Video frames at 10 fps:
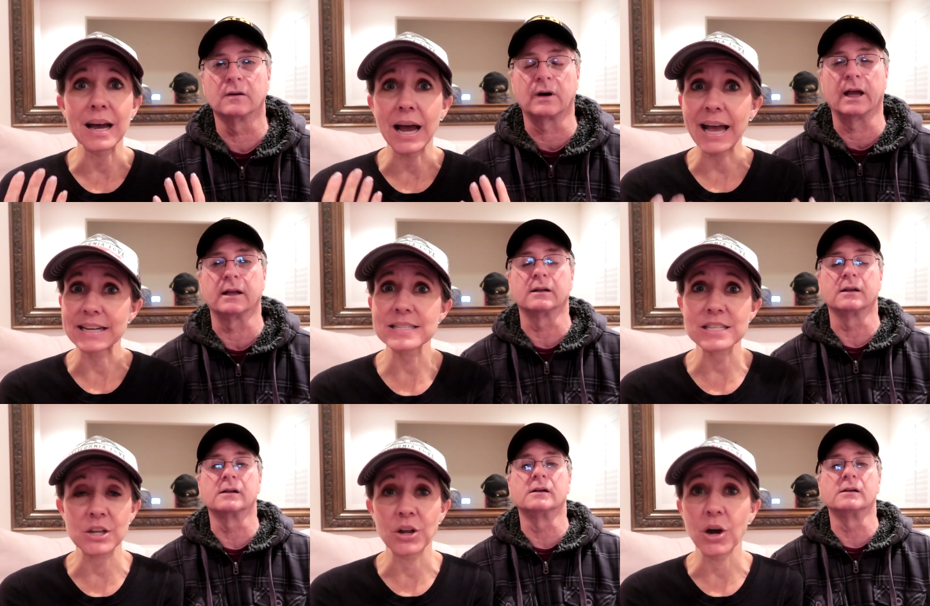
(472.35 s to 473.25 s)
Speaker 1: right. as
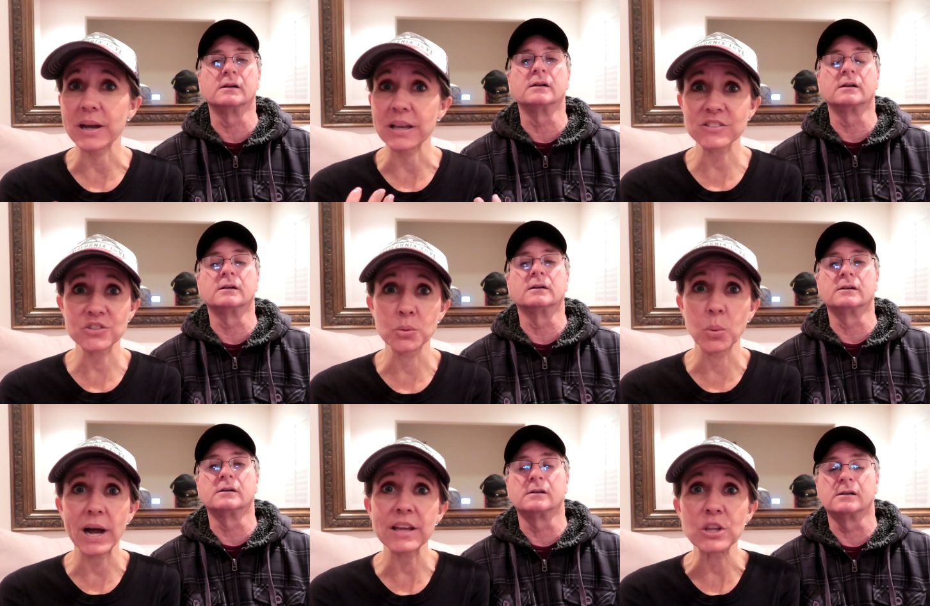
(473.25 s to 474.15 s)
you know as to
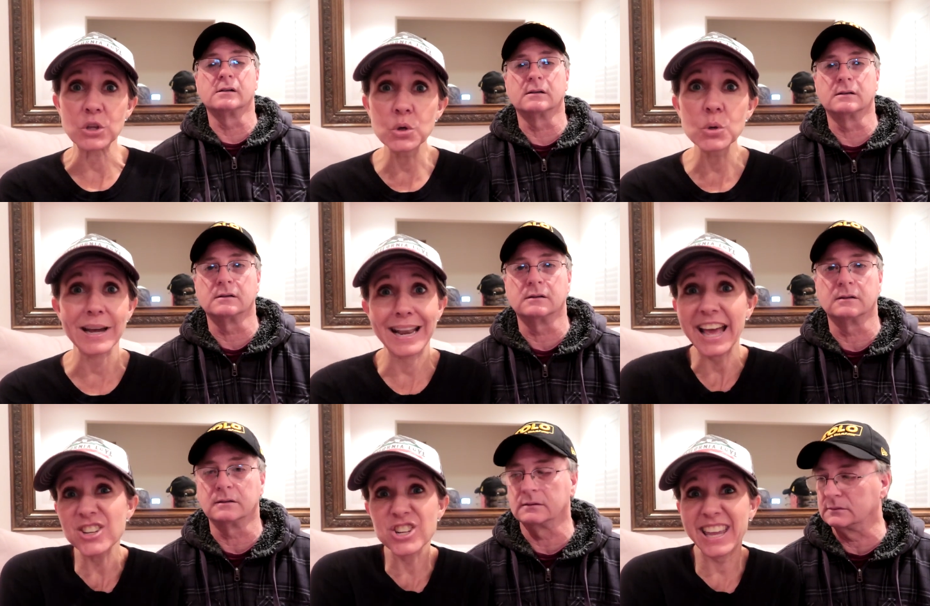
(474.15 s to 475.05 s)
what you an
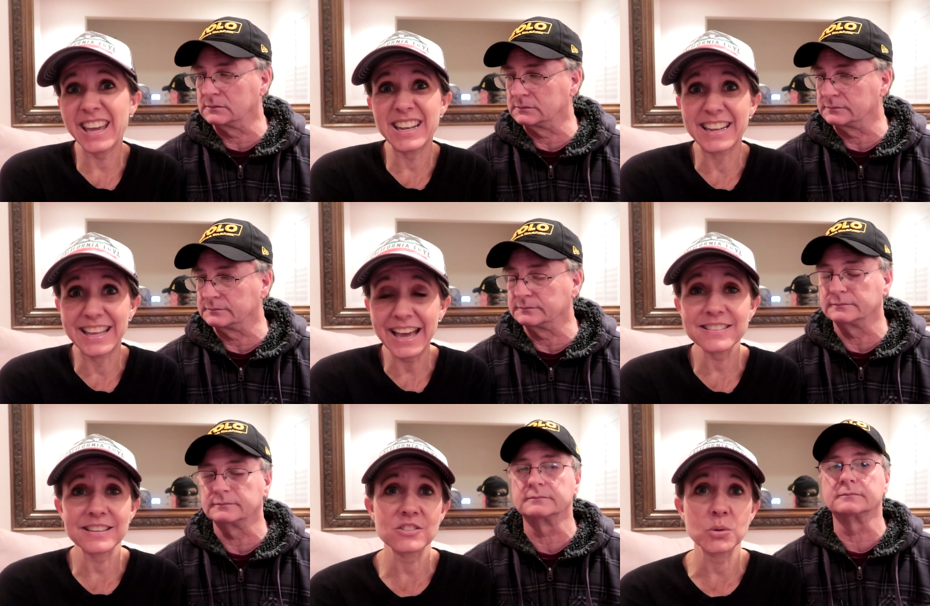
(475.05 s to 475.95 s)
educated
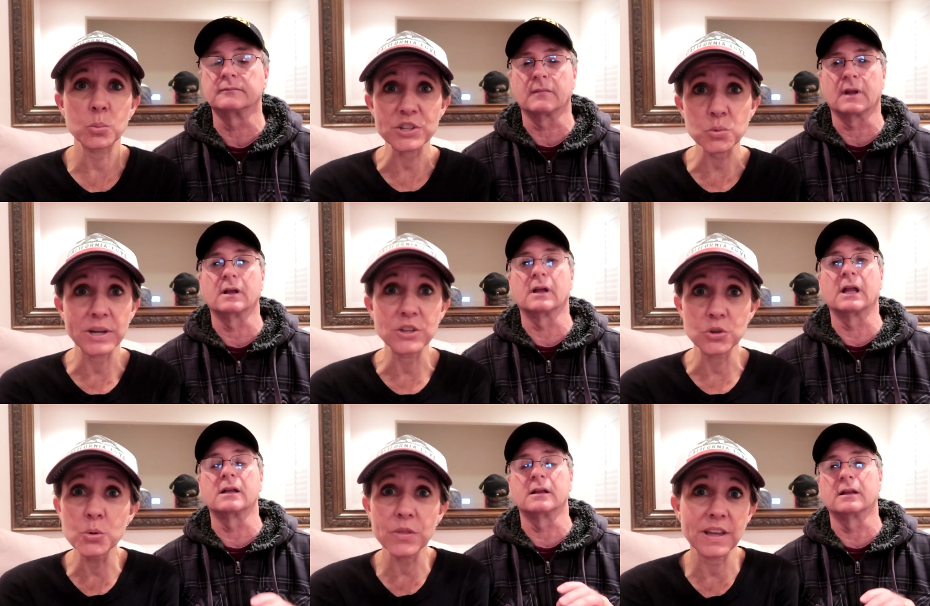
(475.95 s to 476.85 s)
guess as to which one
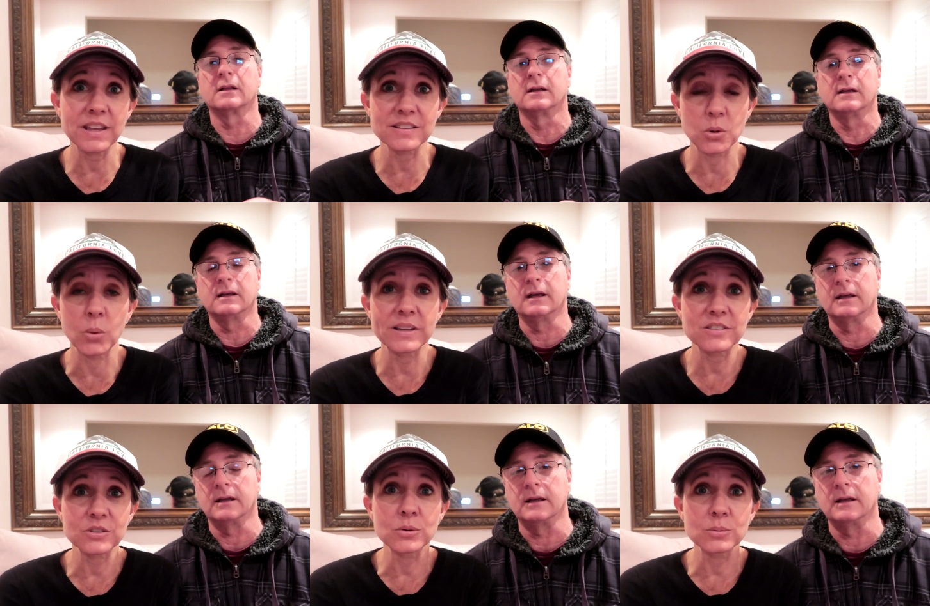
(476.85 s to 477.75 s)
you think is going
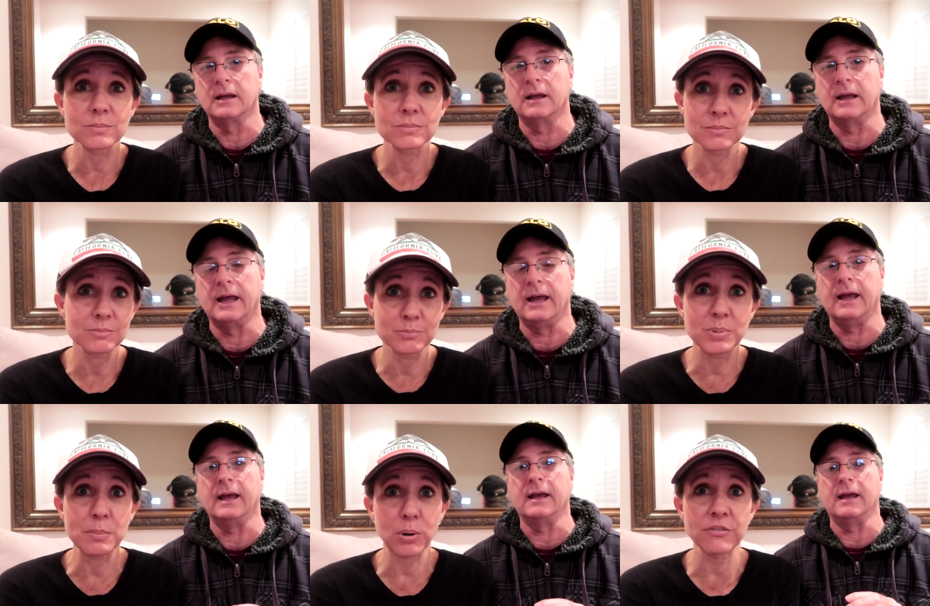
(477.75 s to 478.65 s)
to
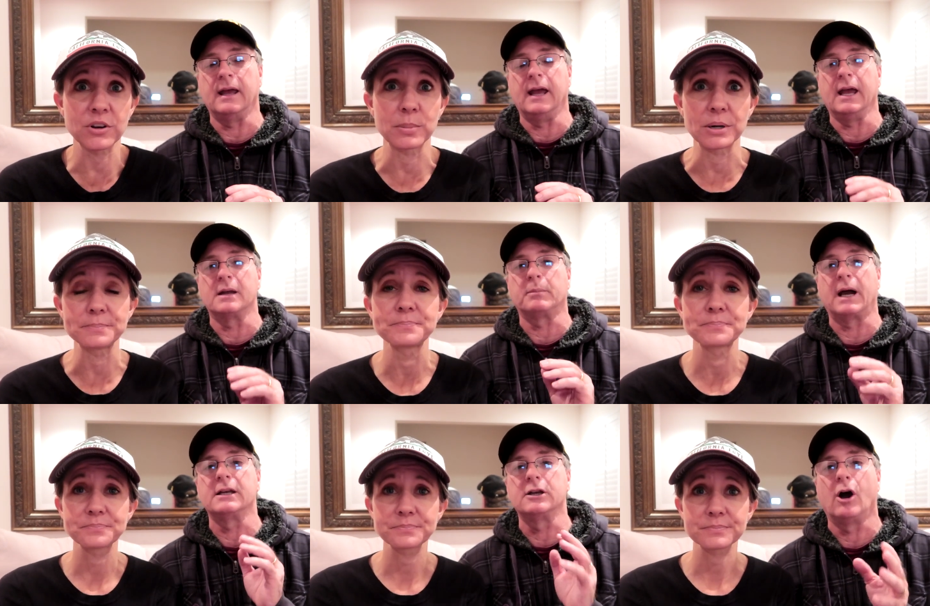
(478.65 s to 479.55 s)
Speaker 2: be profitable. And
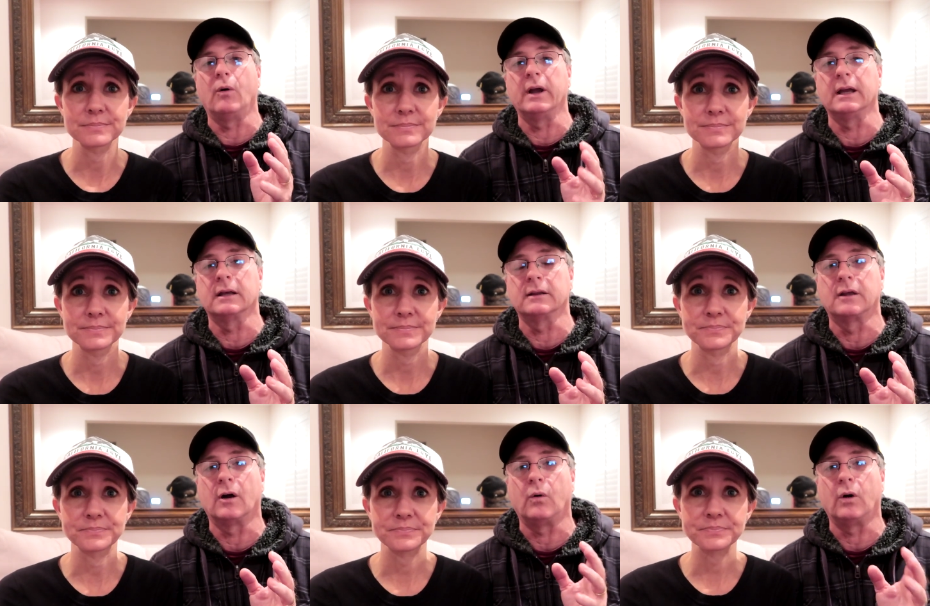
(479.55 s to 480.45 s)
by knowing the